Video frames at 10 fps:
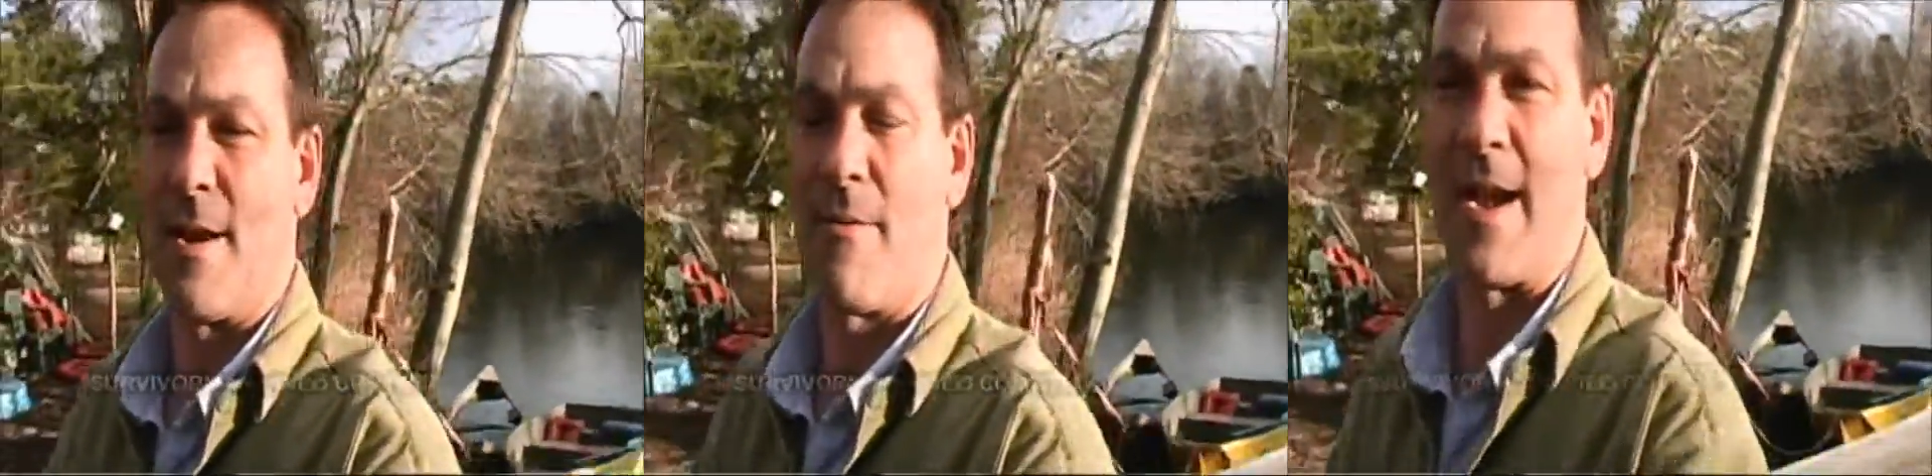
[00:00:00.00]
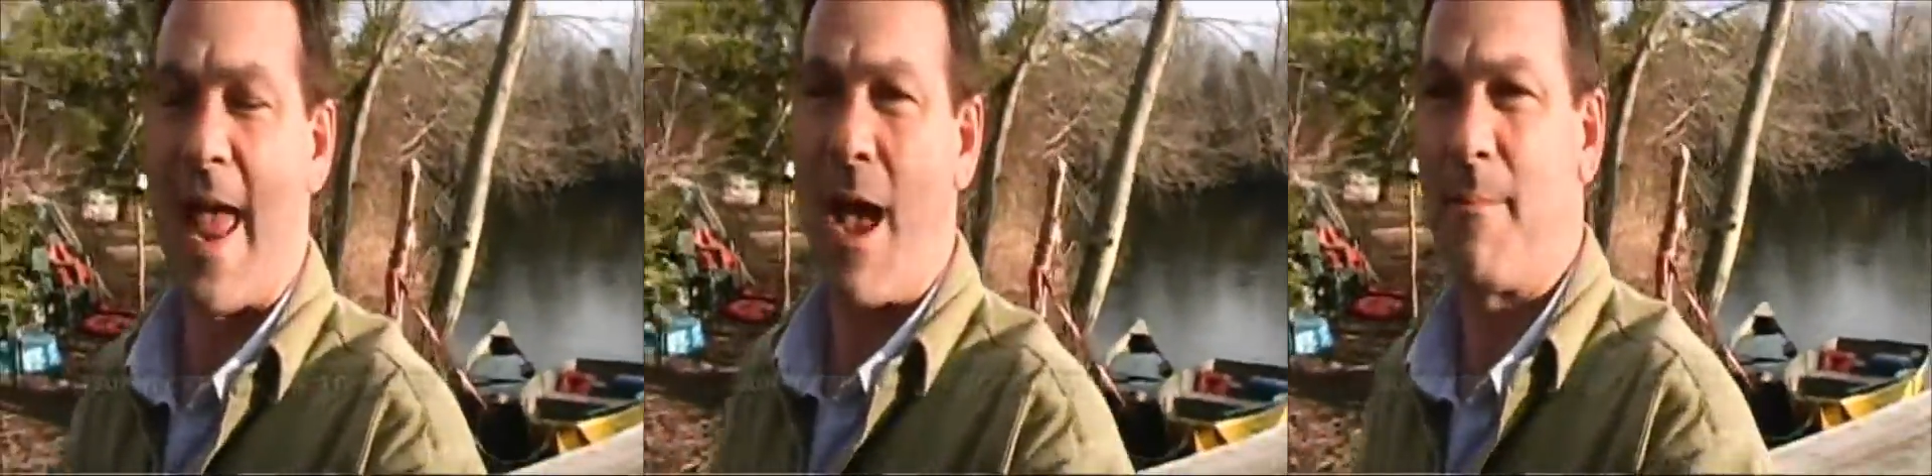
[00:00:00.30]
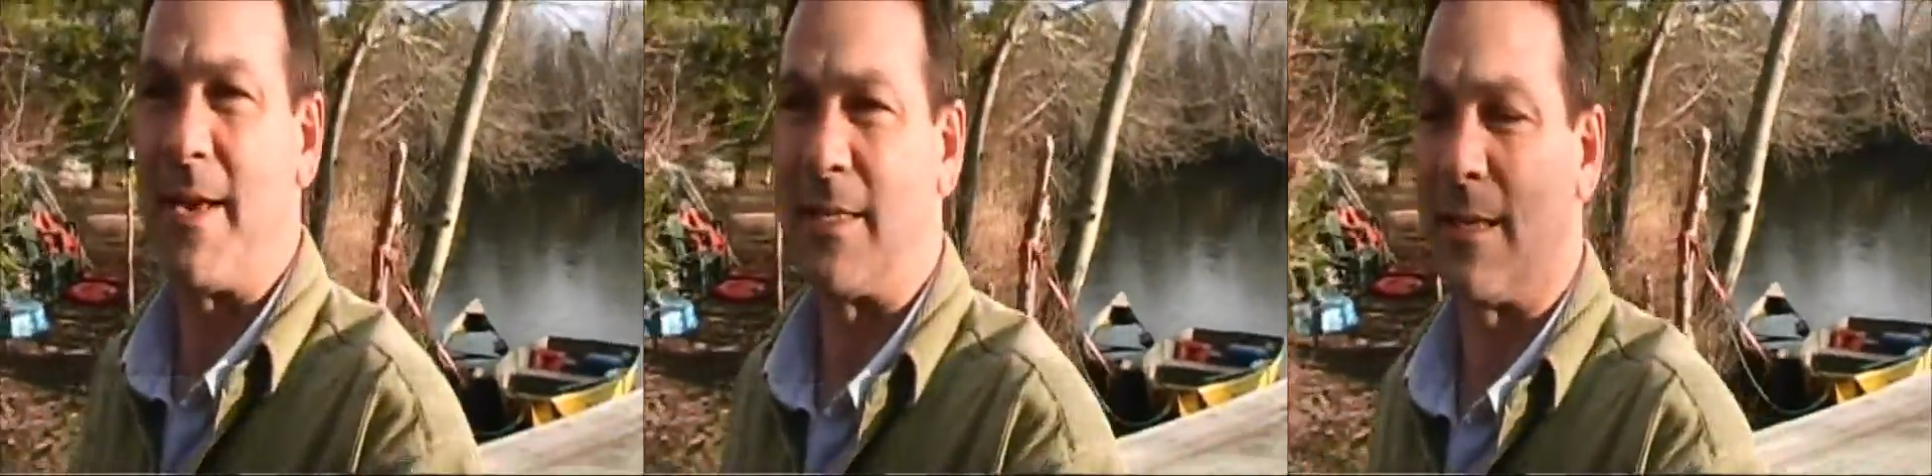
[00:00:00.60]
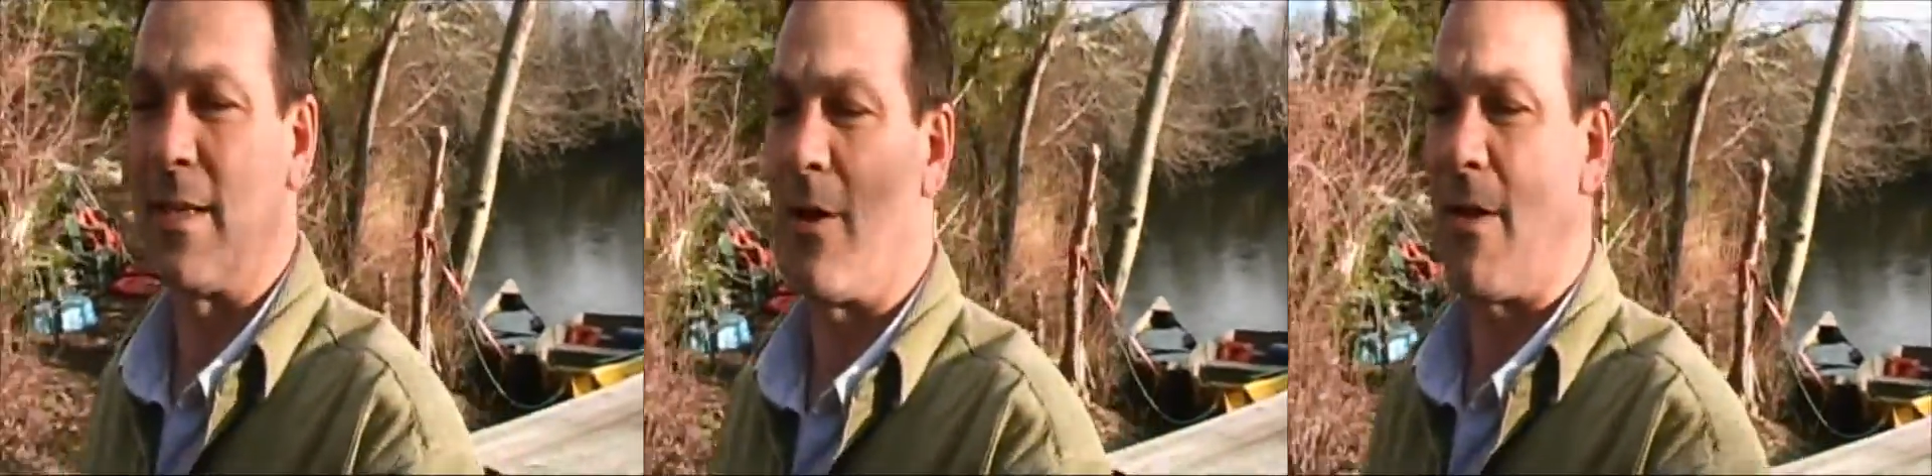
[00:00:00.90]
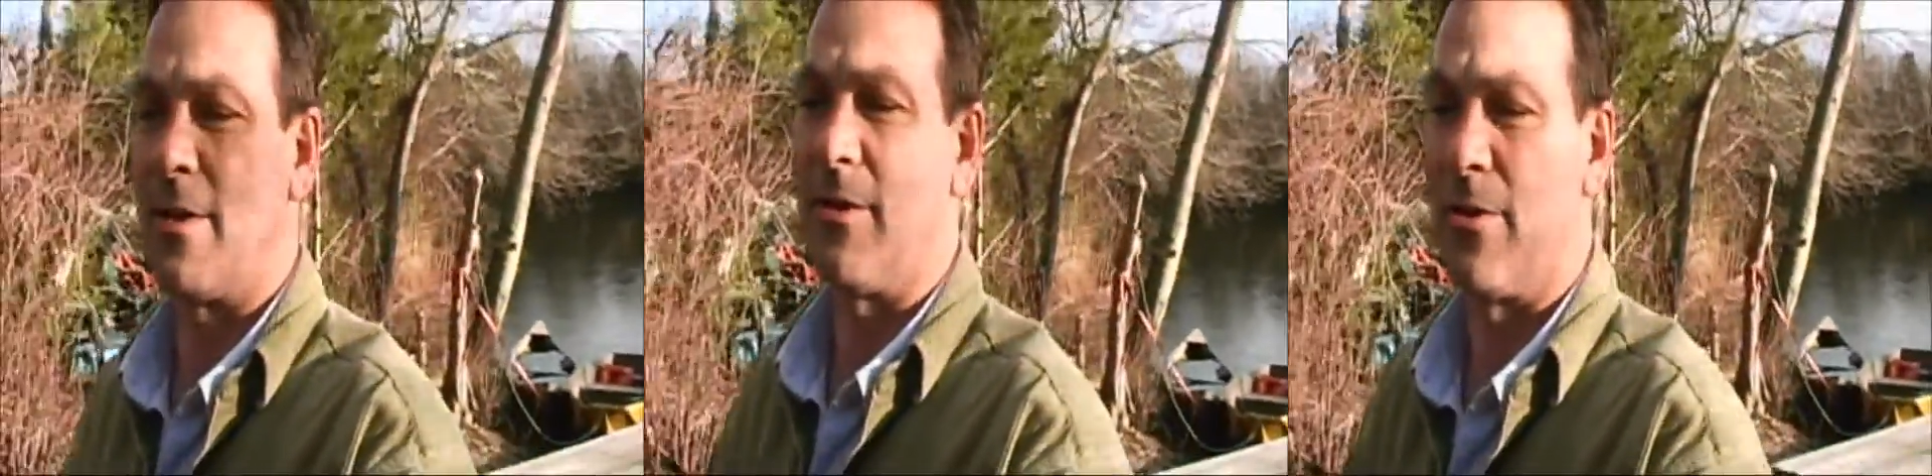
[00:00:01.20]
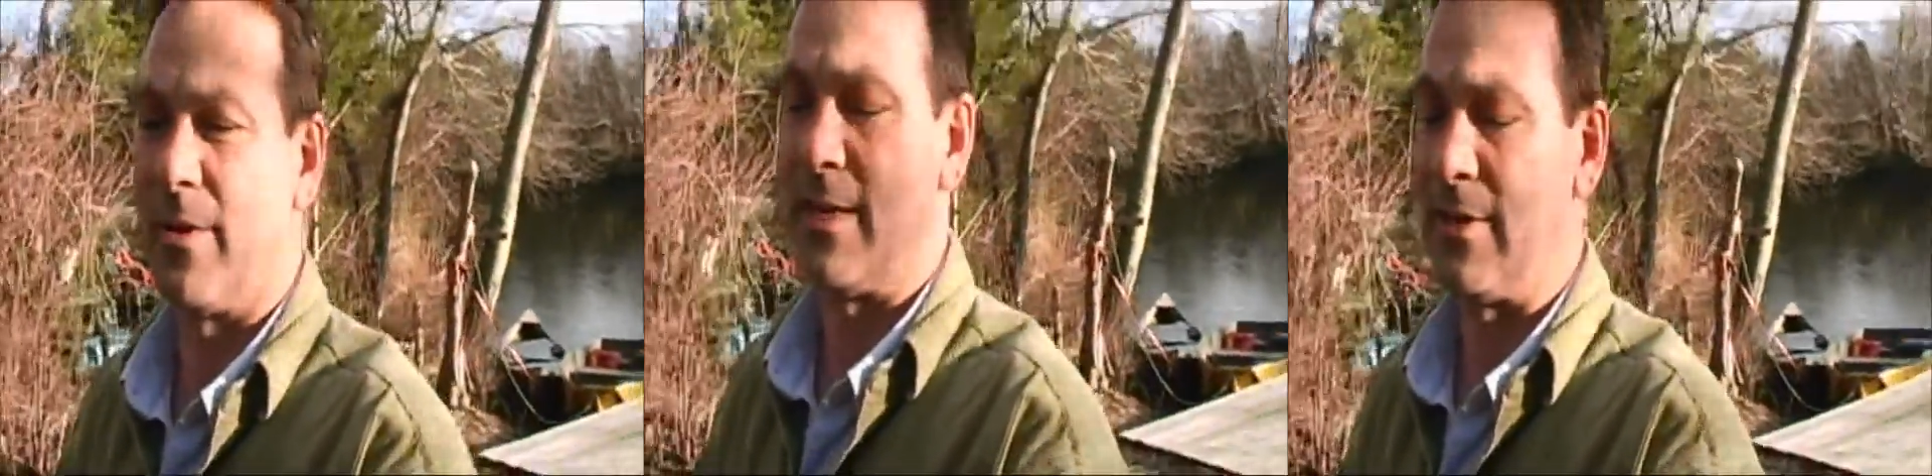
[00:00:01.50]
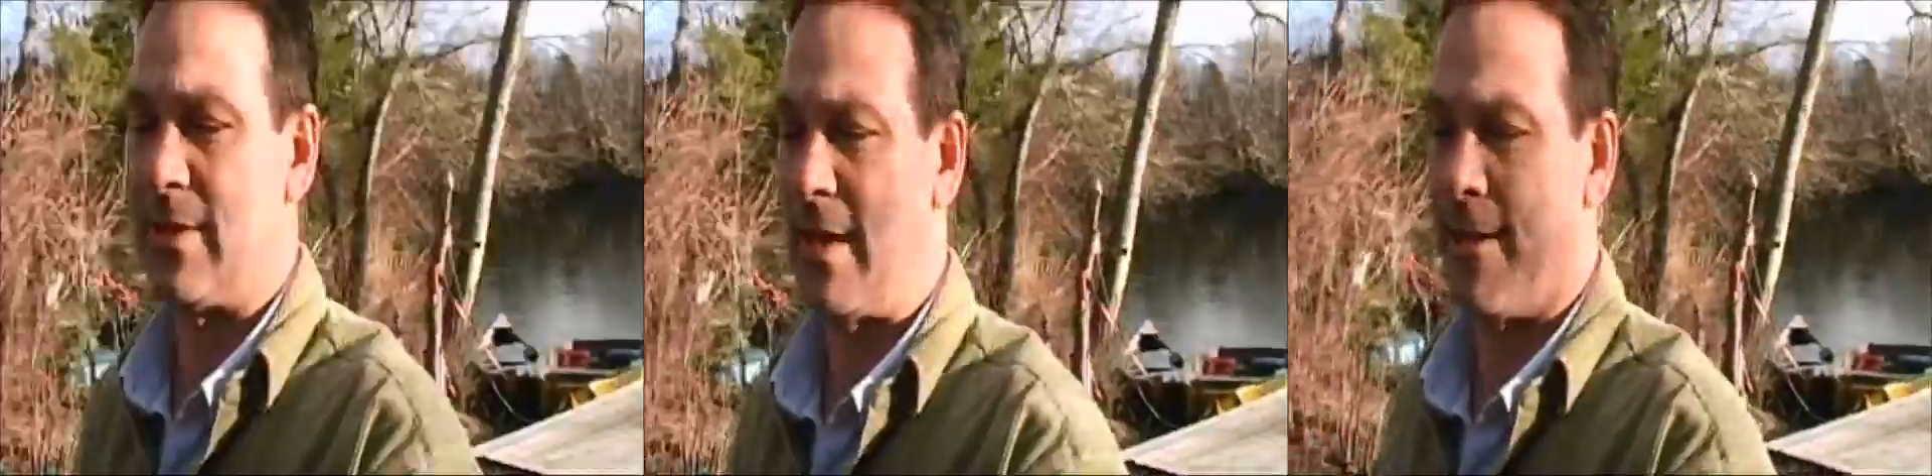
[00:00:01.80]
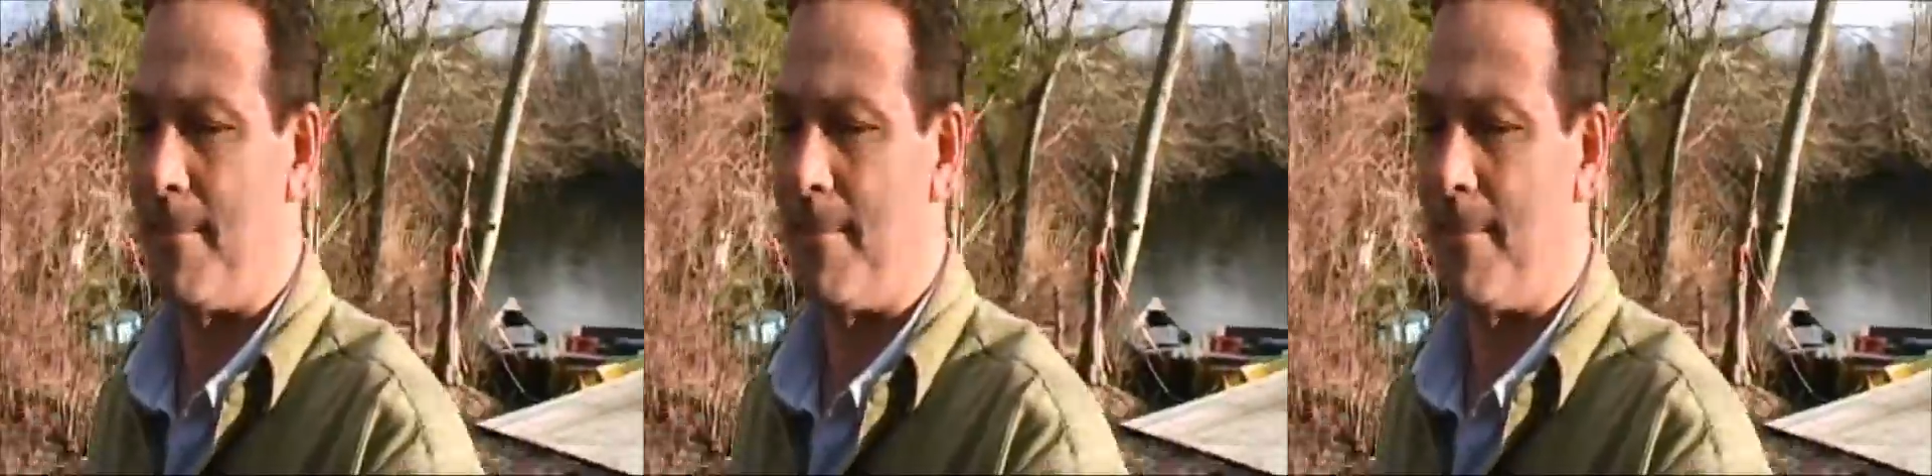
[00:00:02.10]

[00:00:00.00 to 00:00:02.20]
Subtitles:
right now basically all I do is